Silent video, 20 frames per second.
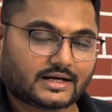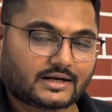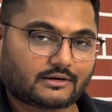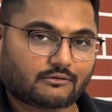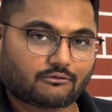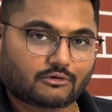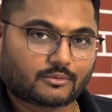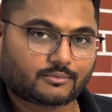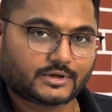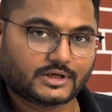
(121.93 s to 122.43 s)
and
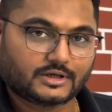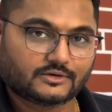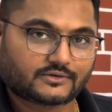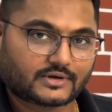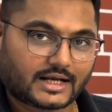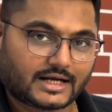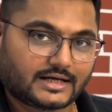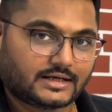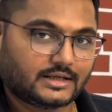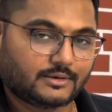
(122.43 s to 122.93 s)
developed
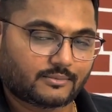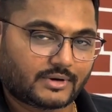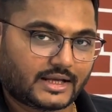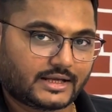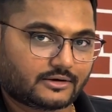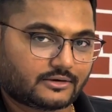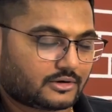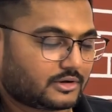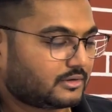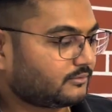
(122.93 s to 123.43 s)
inside the
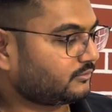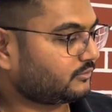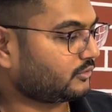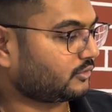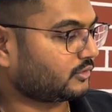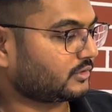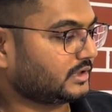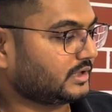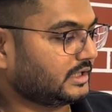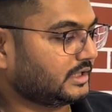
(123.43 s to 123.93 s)
micro
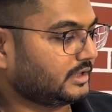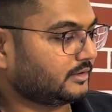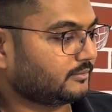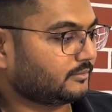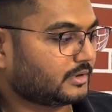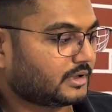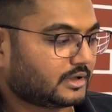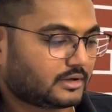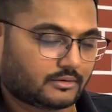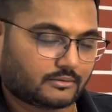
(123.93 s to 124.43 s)
for the
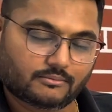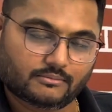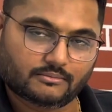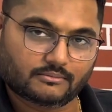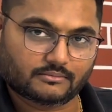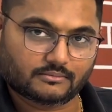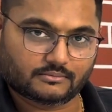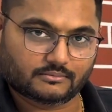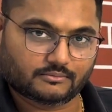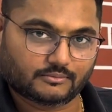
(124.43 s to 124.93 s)

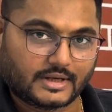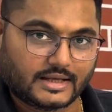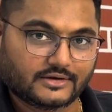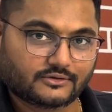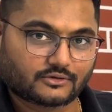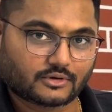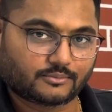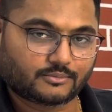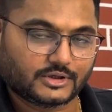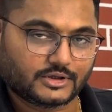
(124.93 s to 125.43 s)

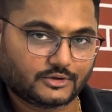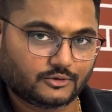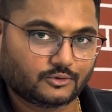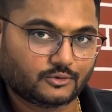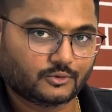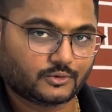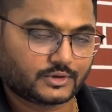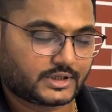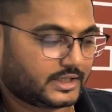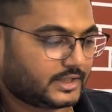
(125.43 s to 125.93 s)
base of the
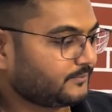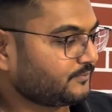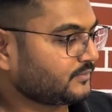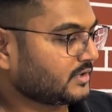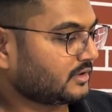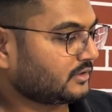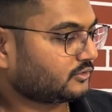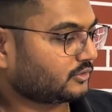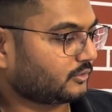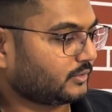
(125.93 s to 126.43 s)
UUT.
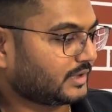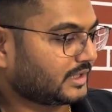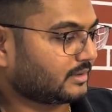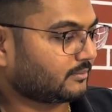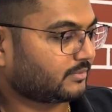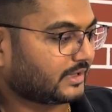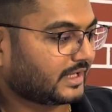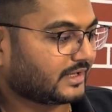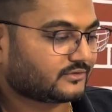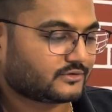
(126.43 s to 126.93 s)
So we
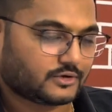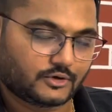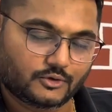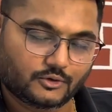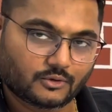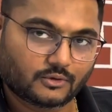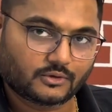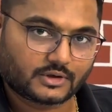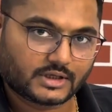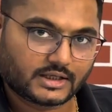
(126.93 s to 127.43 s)
can place the
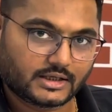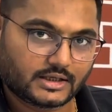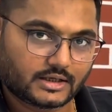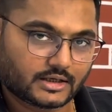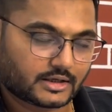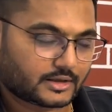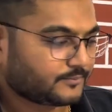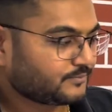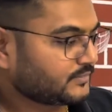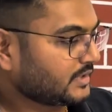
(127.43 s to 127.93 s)
UUT
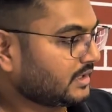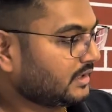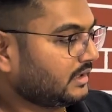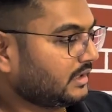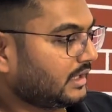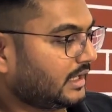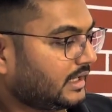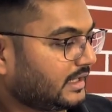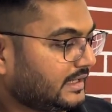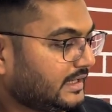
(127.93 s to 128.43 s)
here.
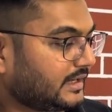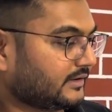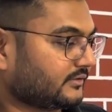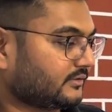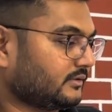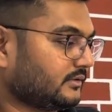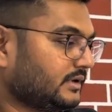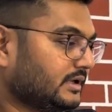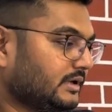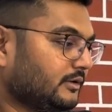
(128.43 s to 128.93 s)
And
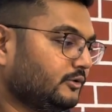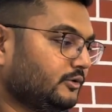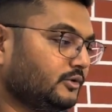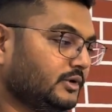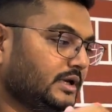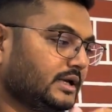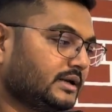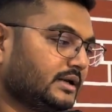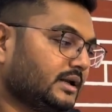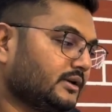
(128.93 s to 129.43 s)
yes, the
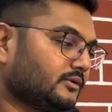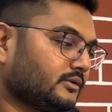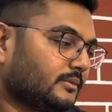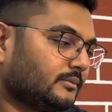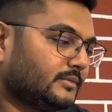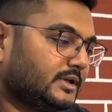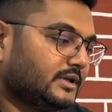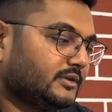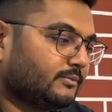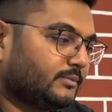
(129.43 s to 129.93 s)
uniqueness
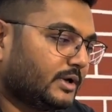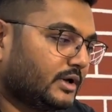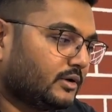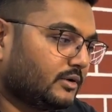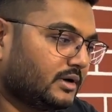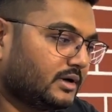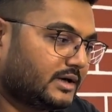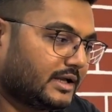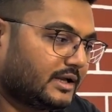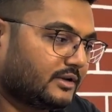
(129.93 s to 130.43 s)
of this
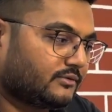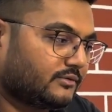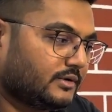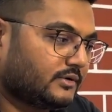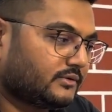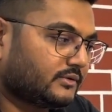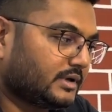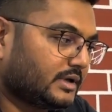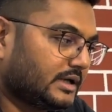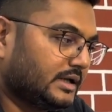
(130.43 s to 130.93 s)
particular test
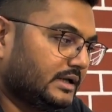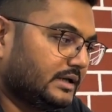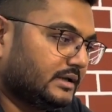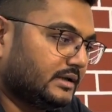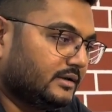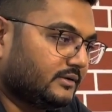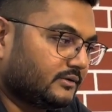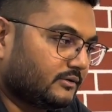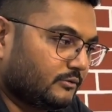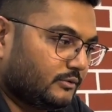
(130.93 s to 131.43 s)
fixture, in
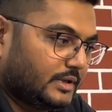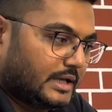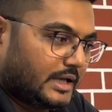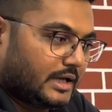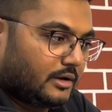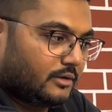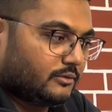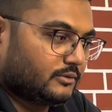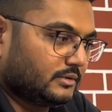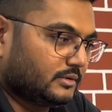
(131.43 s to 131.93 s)
this we
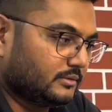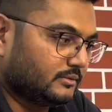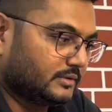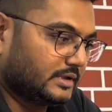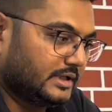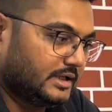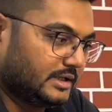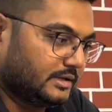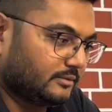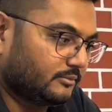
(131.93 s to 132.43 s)
have
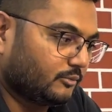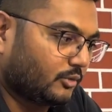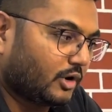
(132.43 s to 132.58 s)
the